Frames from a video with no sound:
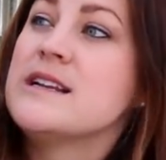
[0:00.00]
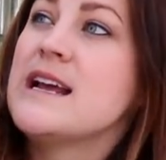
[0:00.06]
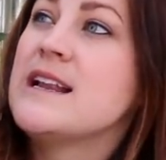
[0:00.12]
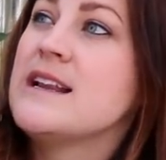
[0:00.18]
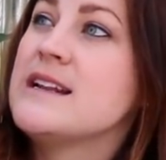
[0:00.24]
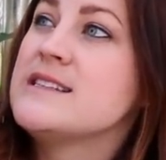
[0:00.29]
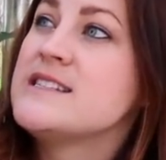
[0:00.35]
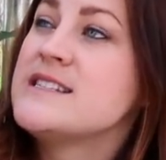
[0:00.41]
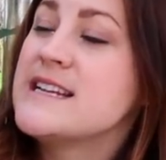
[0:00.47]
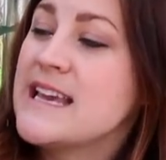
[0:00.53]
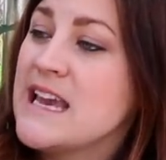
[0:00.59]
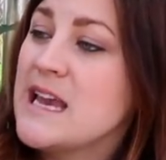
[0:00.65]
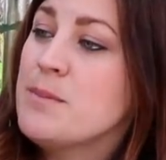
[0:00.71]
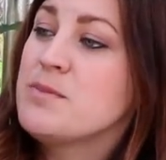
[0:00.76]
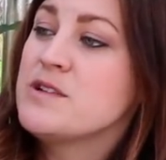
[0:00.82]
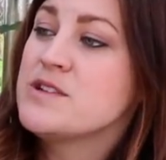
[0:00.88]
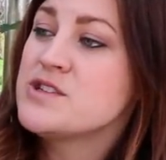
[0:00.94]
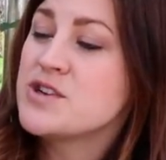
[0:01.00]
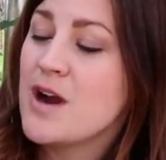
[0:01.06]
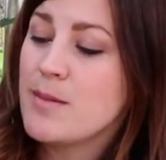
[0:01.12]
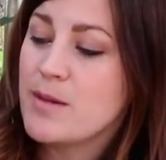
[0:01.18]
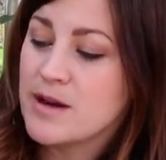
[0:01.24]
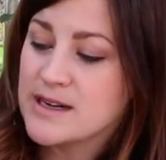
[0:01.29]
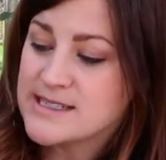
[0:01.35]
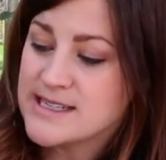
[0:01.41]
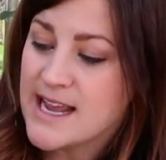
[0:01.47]
and it's to keep the
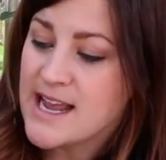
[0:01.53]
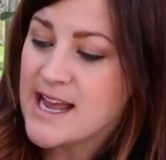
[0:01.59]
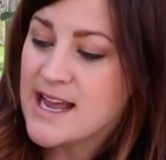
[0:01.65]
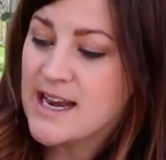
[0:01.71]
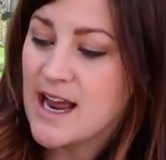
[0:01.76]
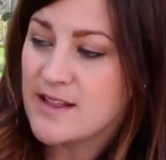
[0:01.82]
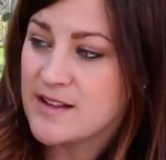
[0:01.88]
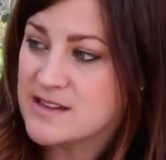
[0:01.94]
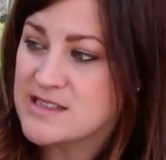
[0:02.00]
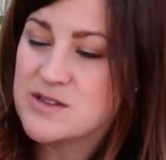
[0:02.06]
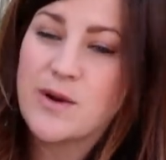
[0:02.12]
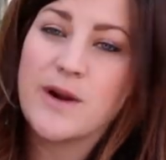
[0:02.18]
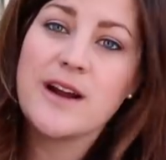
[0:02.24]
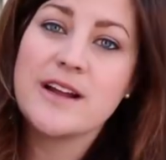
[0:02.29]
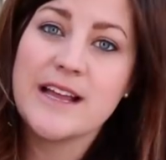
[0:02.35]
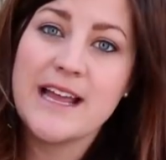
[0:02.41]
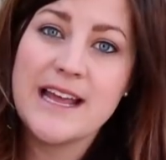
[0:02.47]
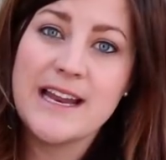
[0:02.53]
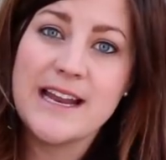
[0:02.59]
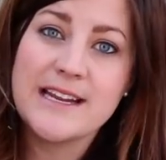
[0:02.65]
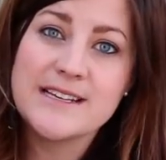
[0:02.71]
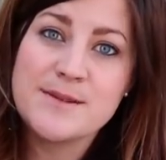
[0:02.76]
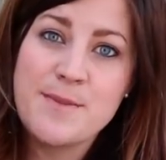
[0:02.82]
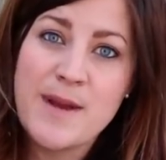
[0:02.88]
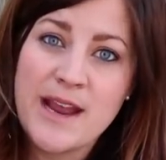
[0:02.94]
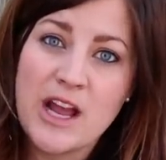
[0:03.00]
strawberries in and the soil in and
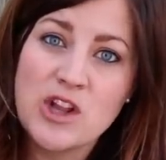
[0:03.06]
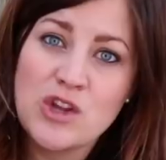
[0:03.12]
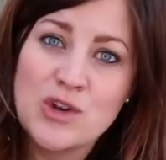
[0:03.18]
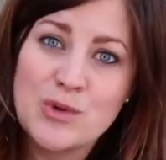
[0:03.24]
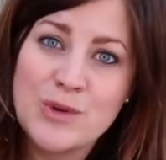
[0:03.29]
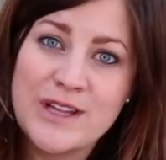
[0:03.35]
to make it look